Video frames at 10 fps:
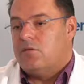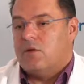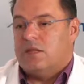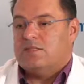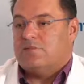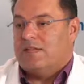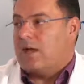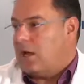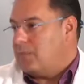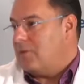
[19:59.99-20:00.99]
relatively
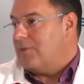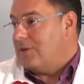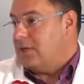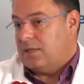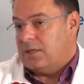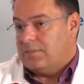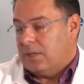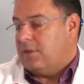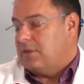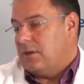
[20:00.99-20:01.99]
high probability that
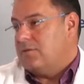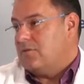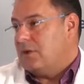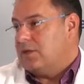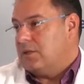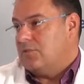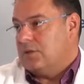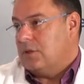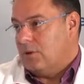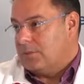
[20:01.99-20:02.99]
maybe they are infected
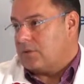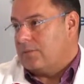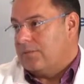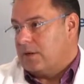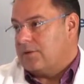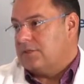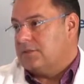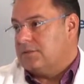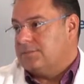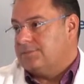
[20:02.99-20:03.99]
with the Omicron variant.